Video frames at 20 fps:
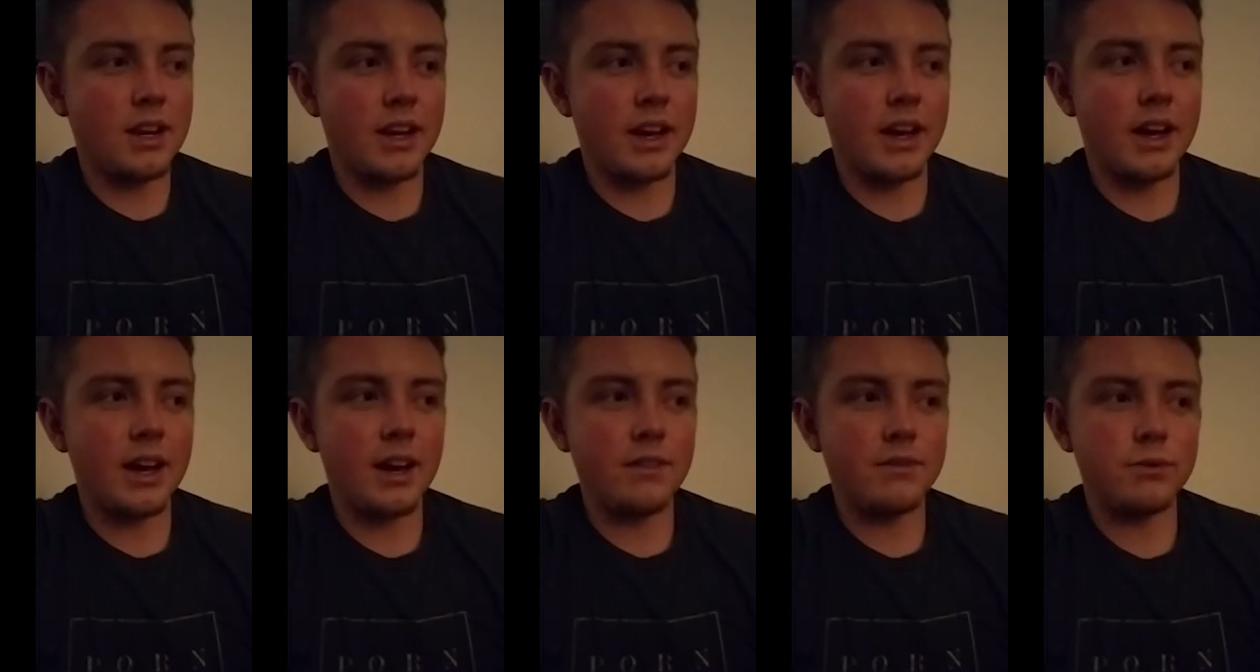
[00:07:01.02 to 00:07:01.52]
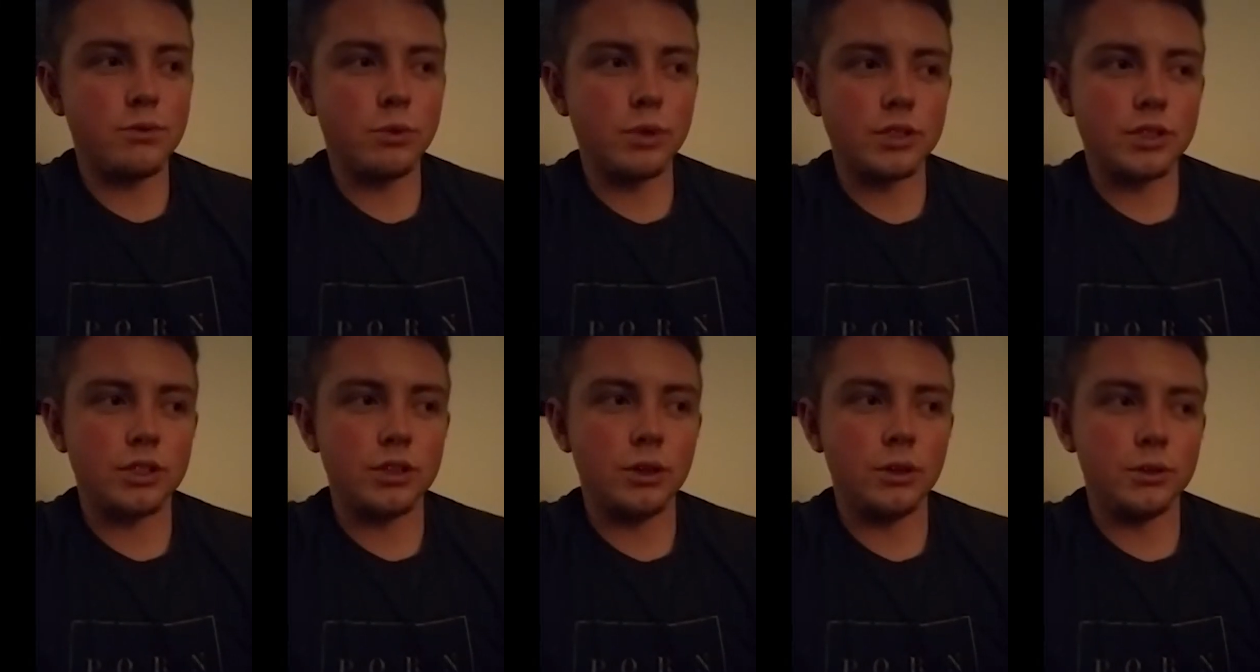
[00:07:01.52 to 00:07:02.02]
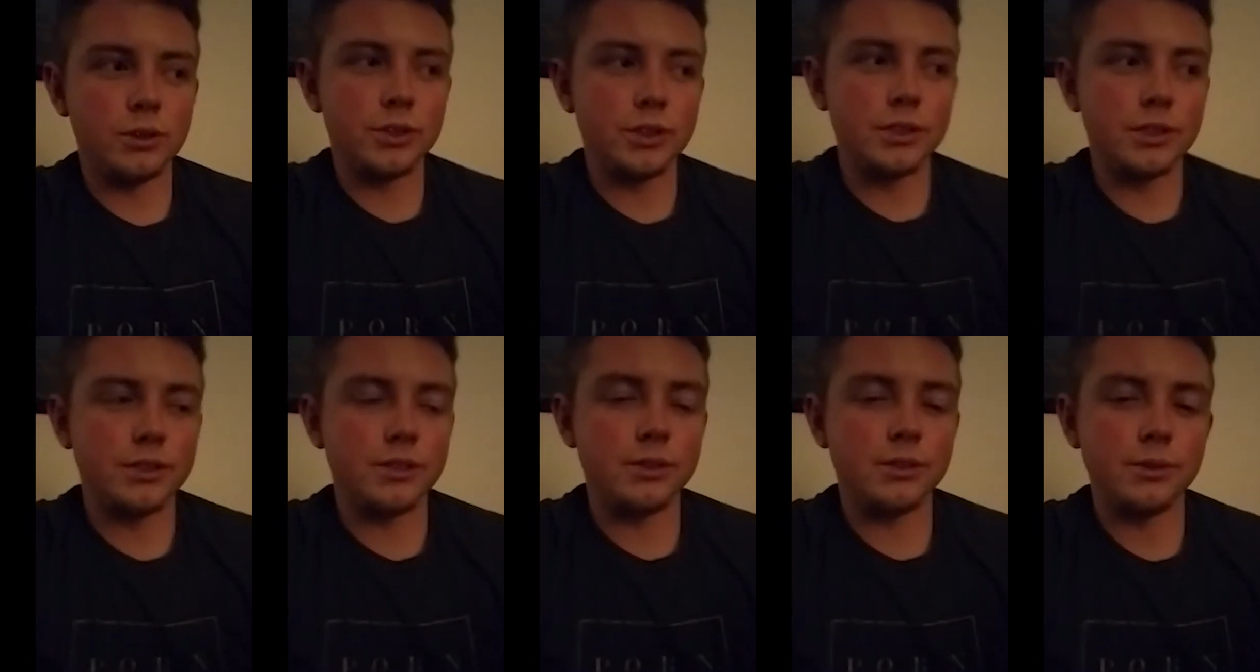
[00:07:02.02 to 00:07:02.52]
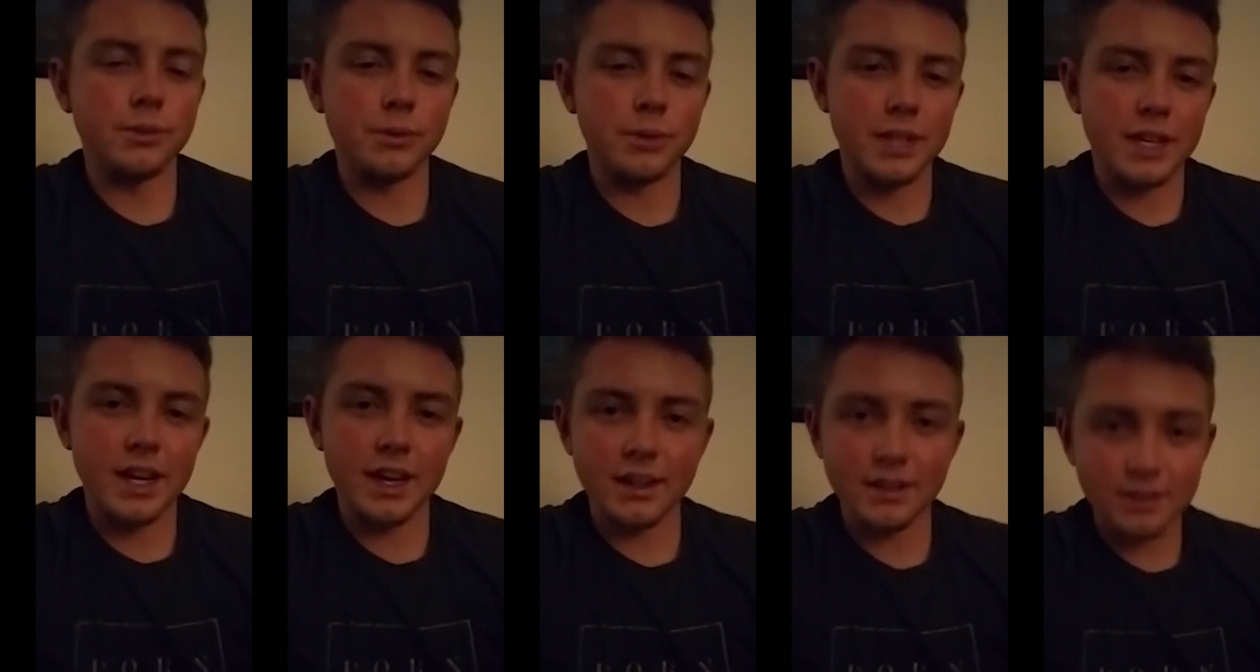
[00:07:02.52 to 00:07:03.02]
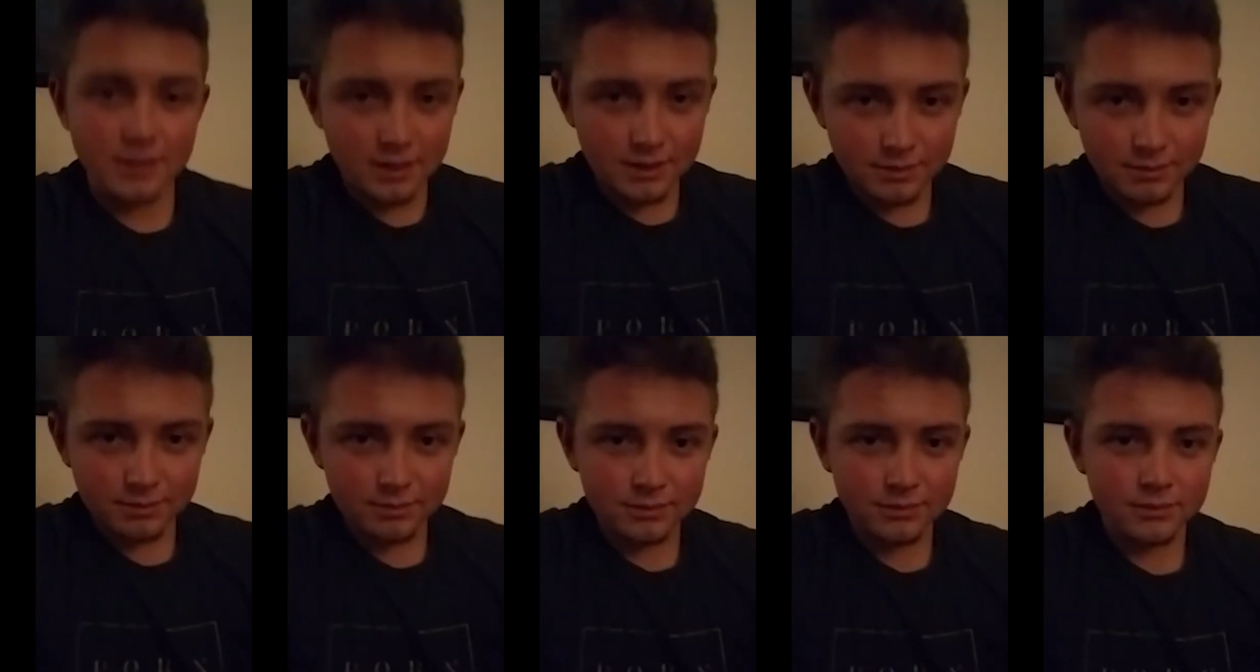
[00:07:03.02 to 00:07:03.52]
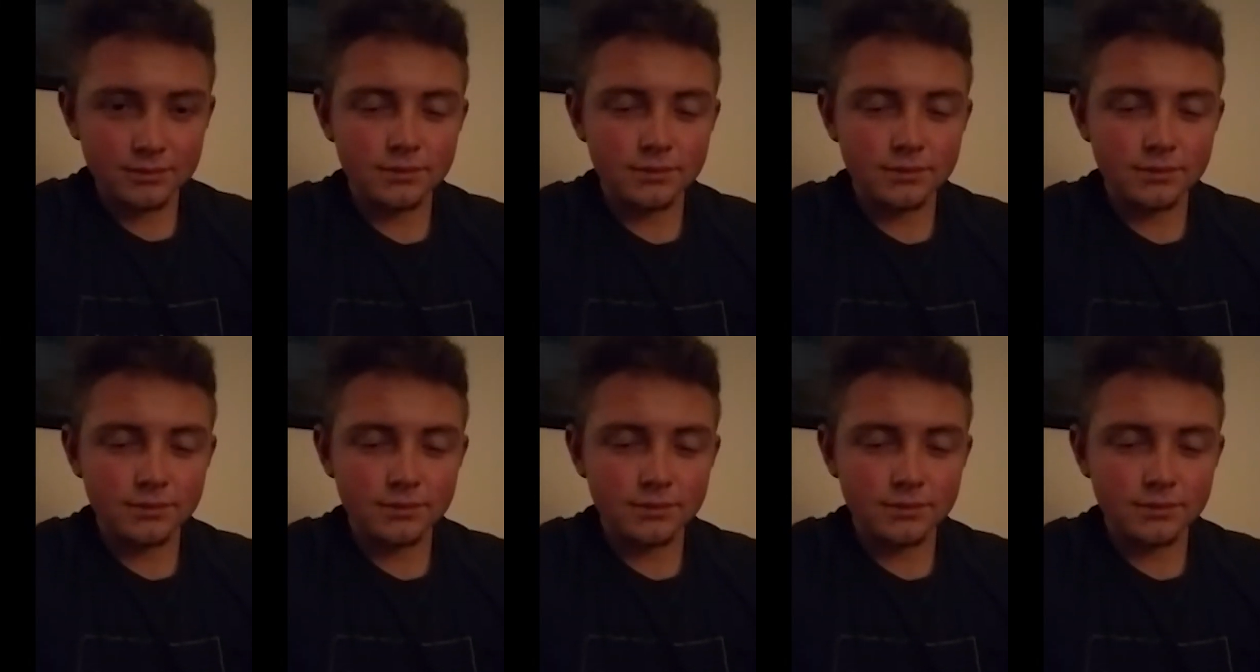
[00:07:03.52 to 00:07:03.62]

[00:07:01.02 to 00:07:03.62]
minute and a half was closer to the end,